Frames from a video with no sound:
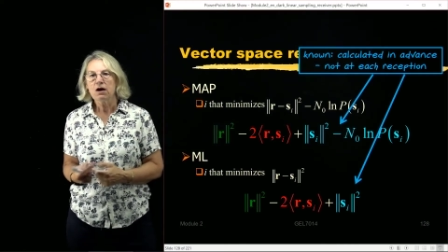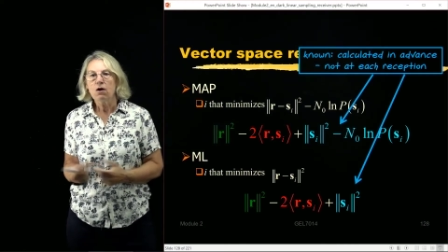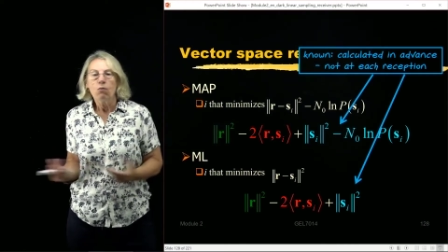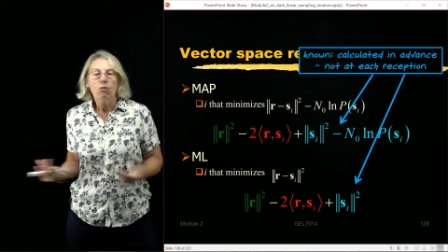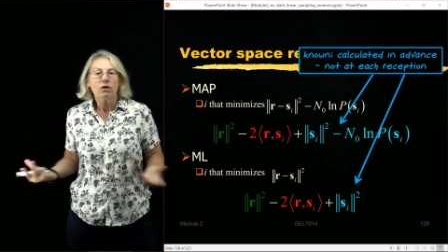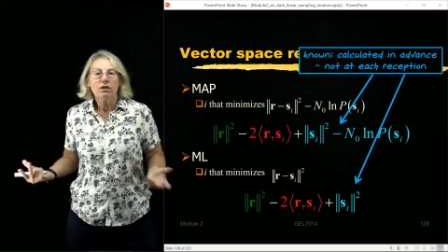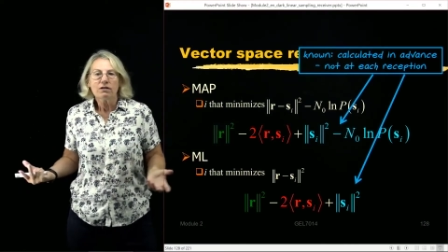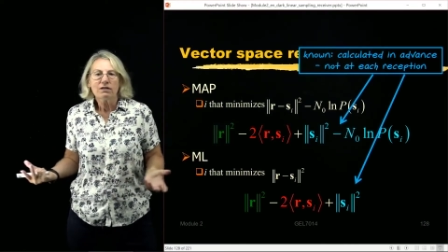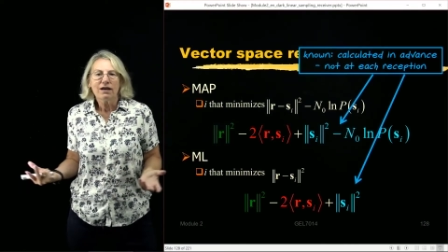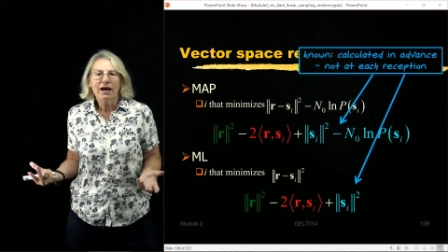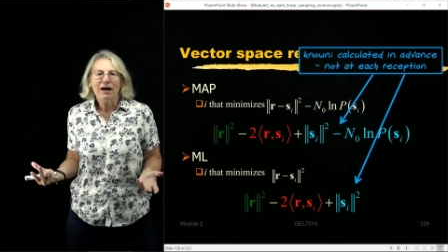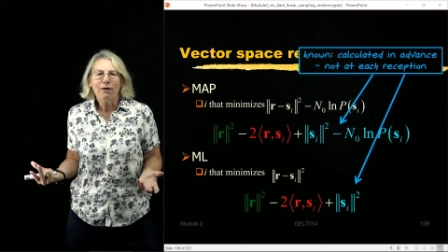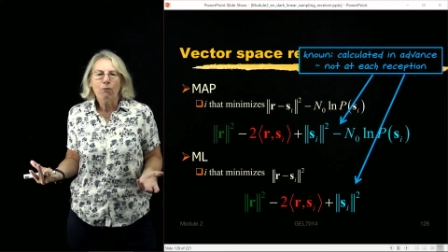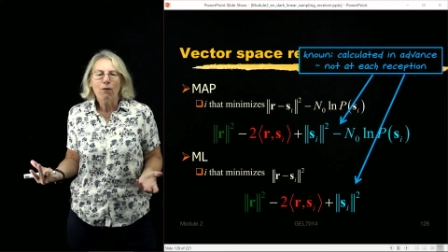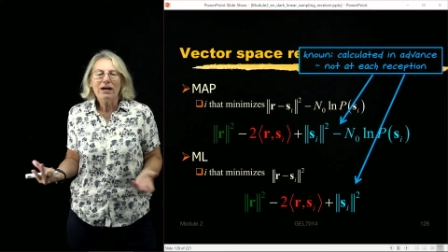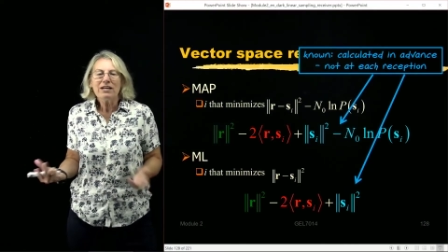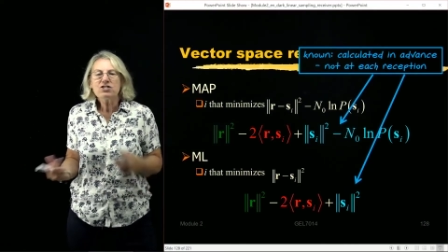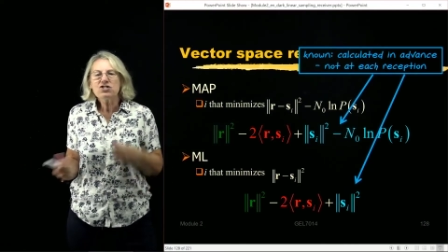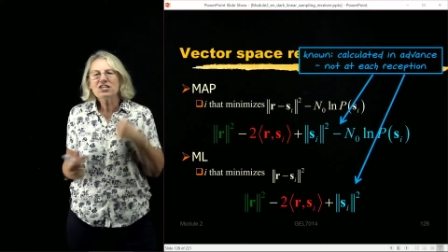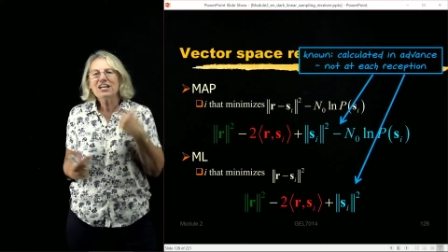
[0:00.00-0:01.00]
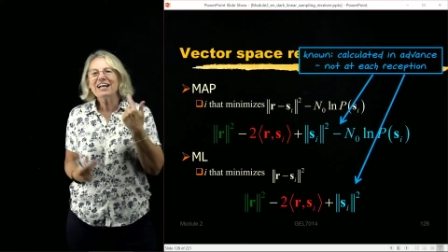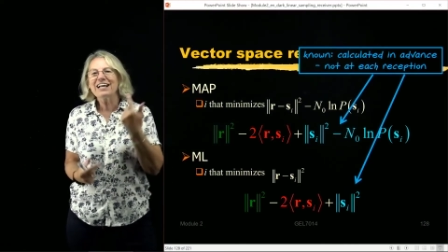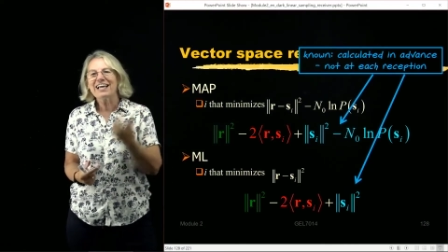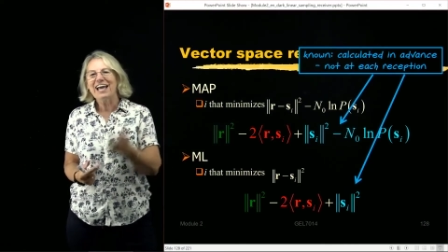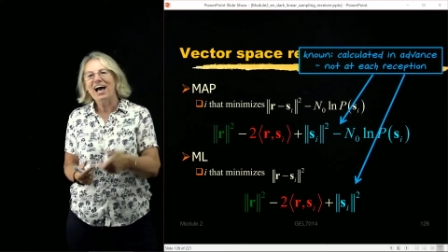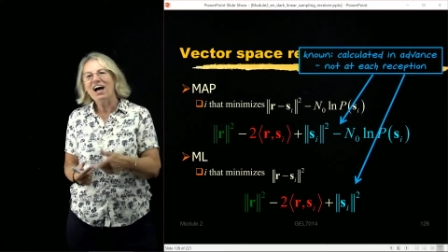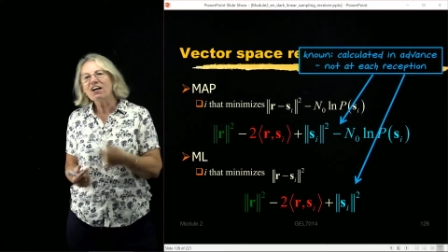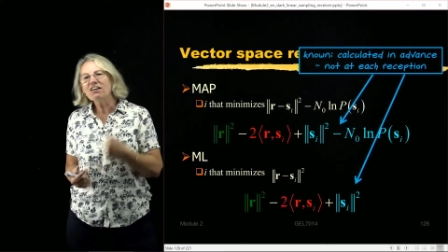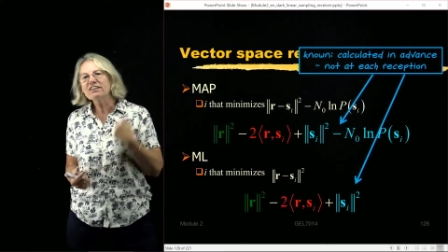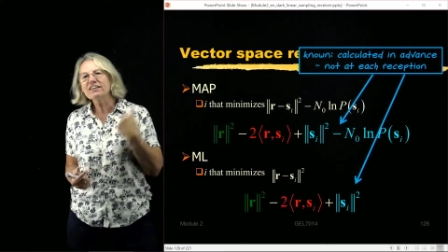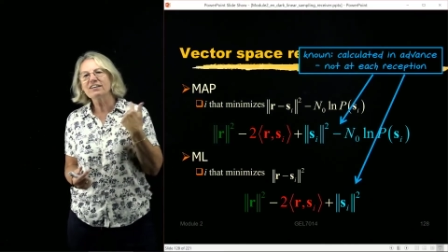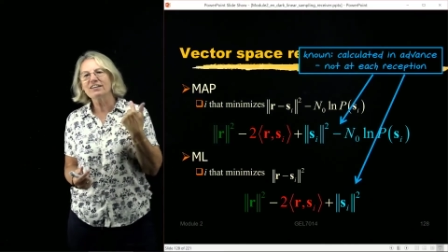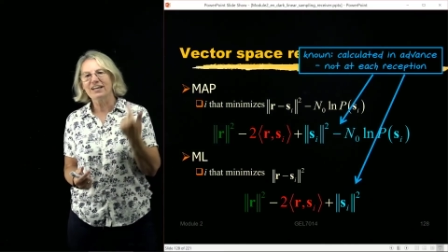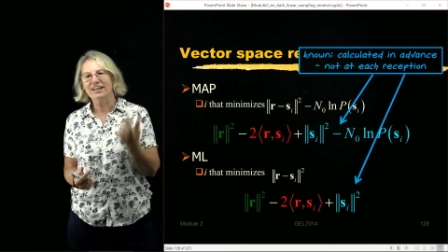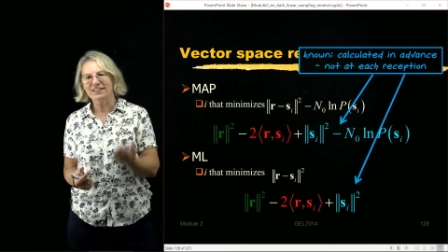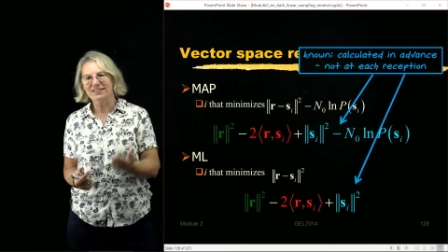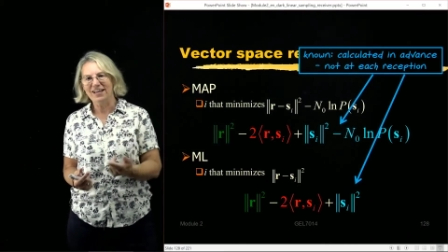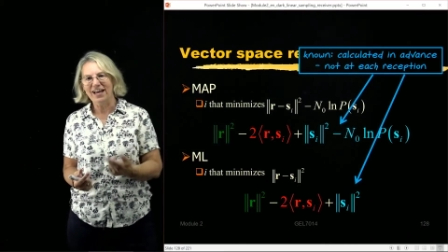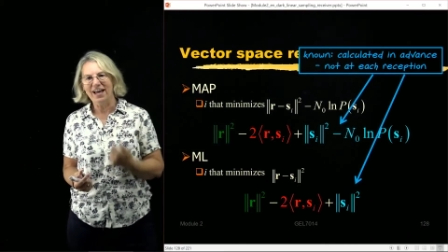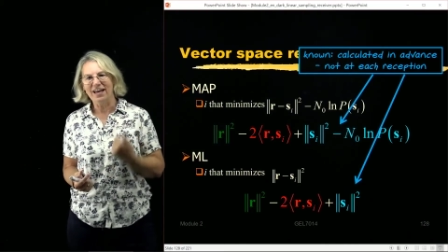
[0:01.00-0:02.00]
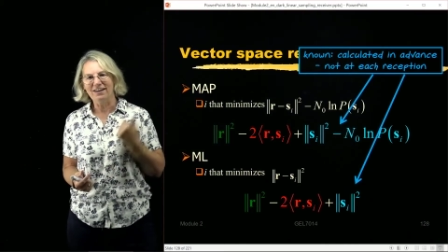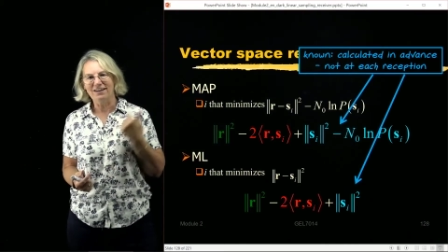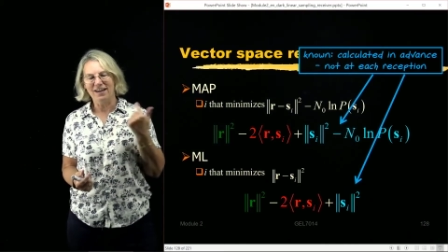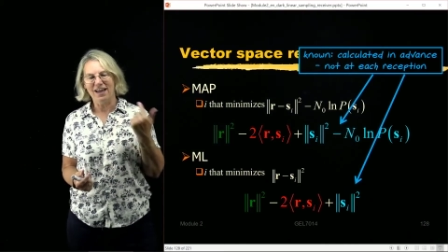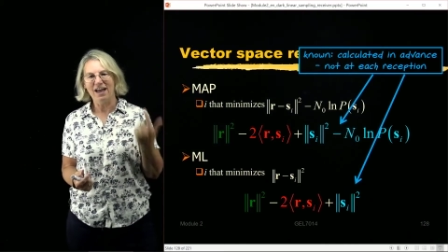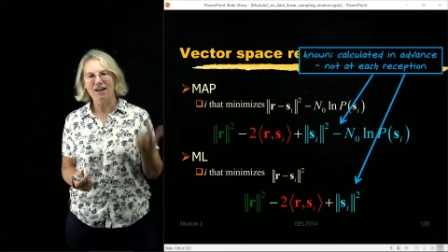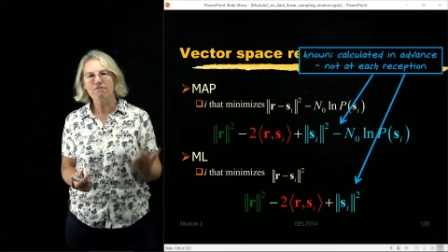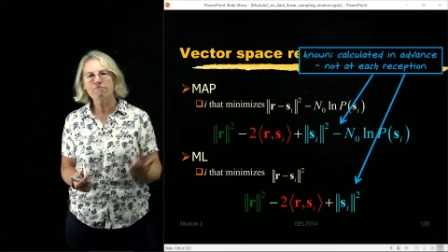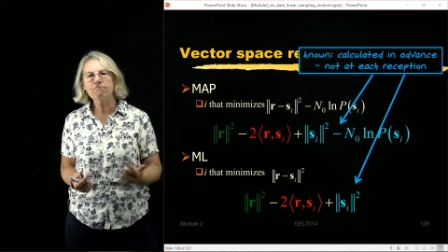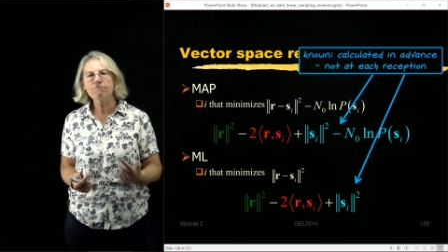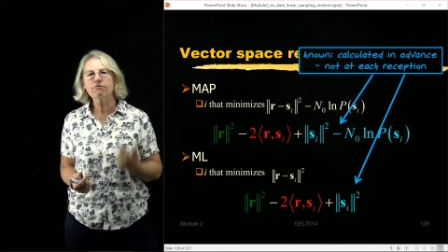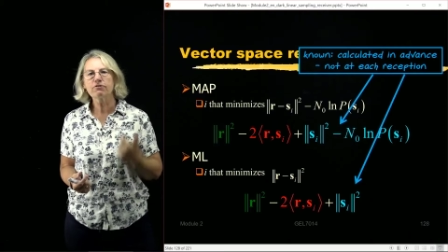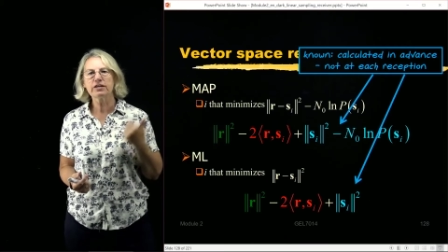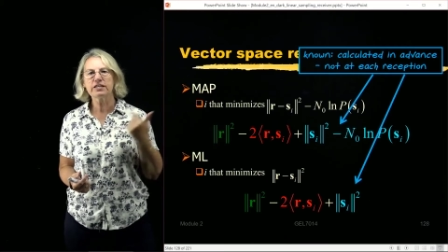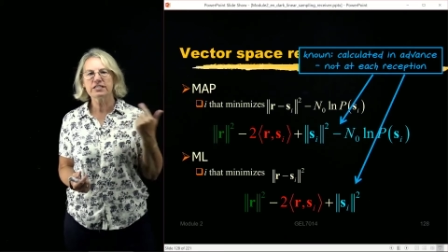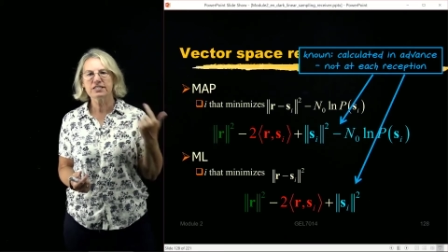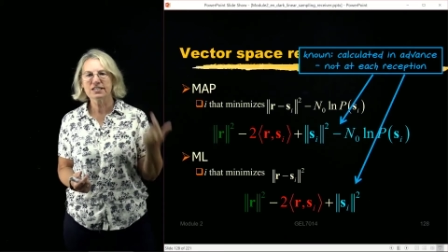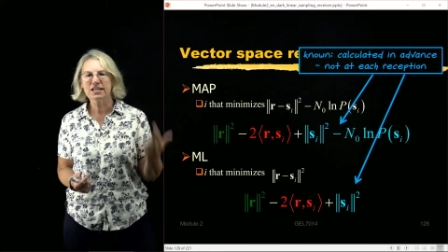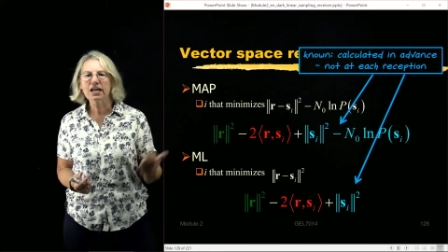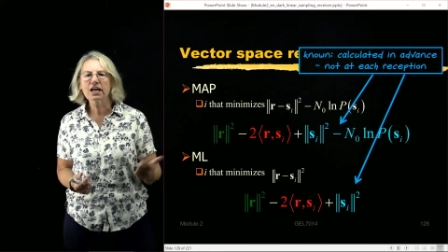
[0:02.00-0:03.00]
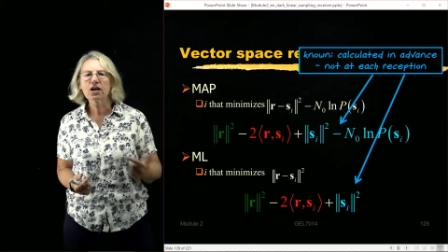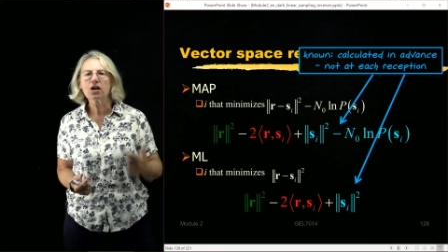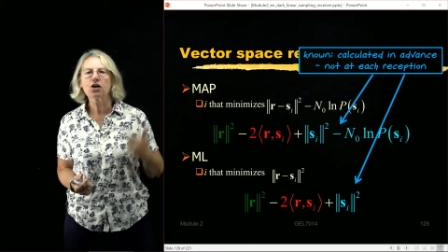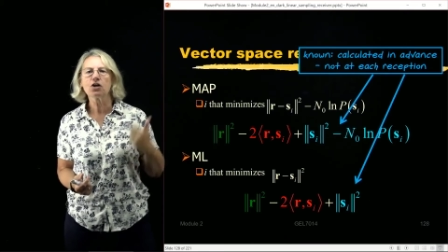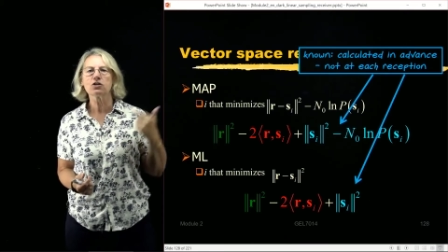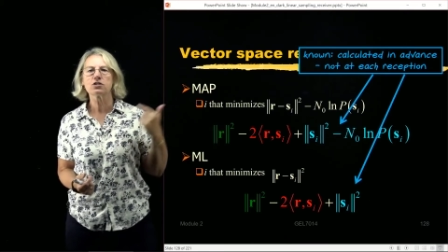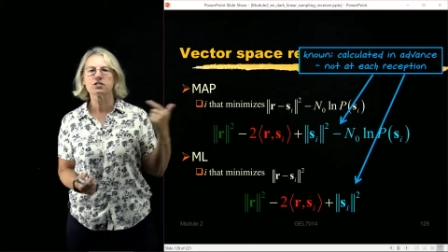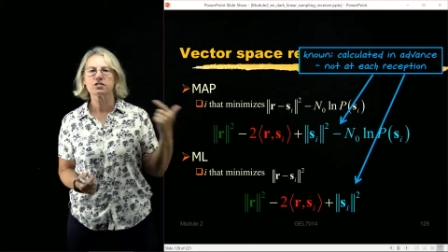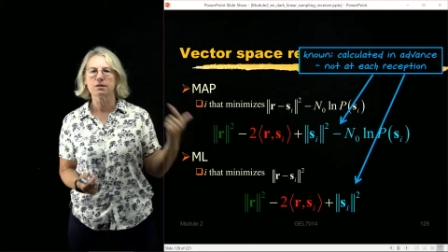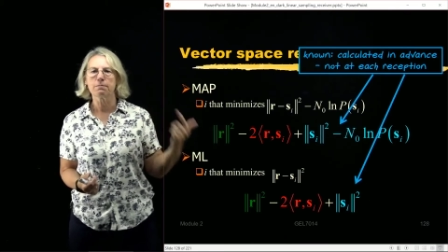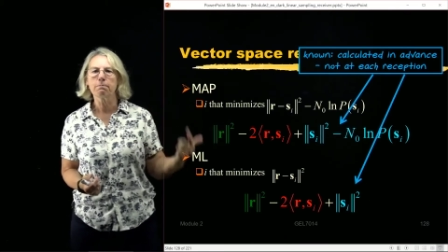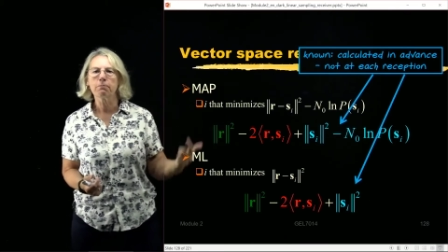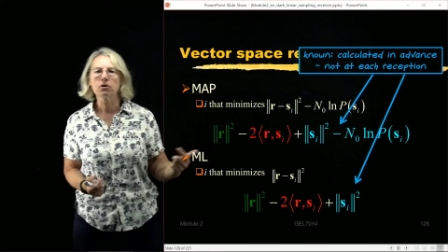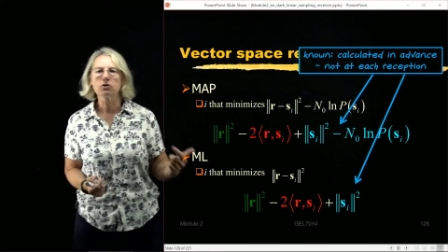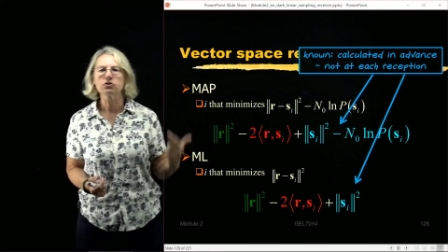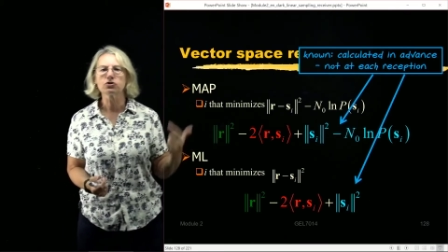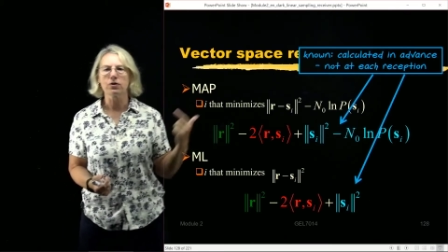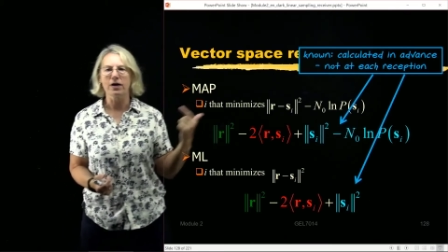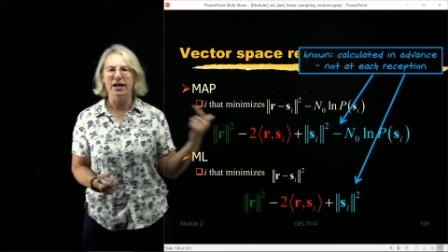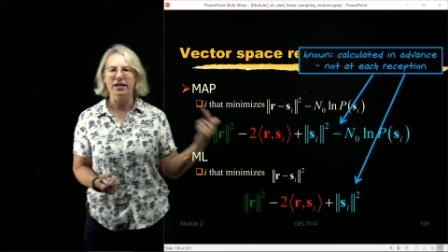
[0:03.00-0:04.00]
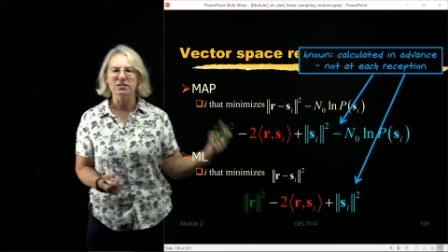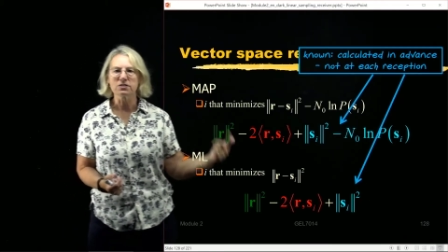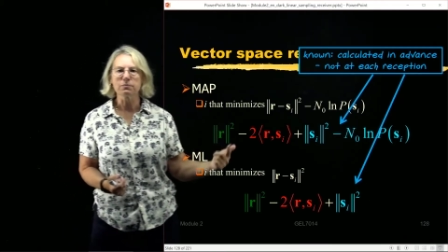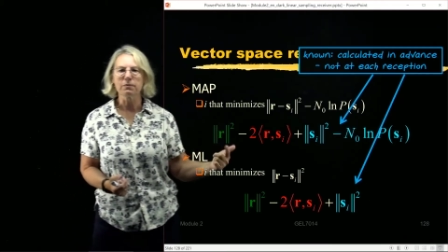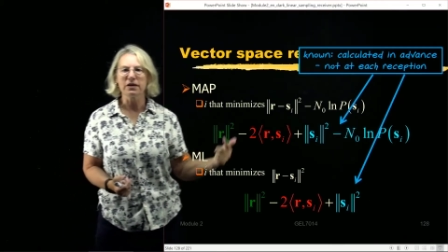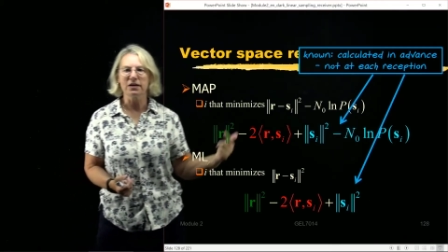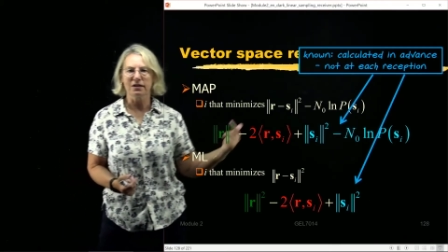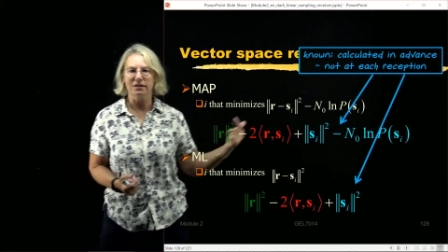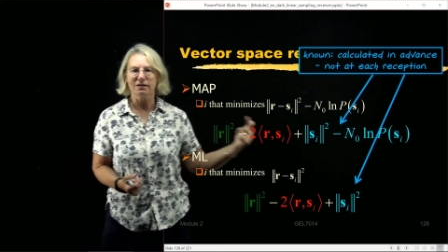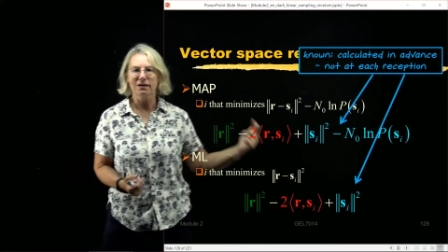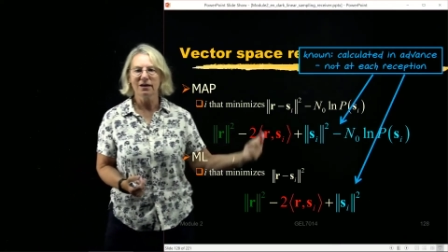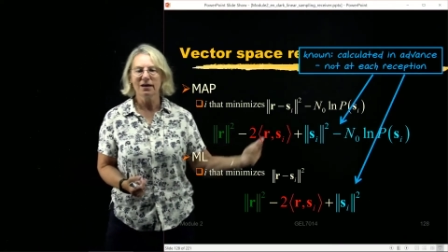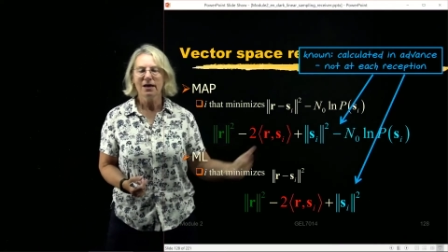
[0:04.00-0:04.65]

Well, why should I calculate that every single symbol transmitted?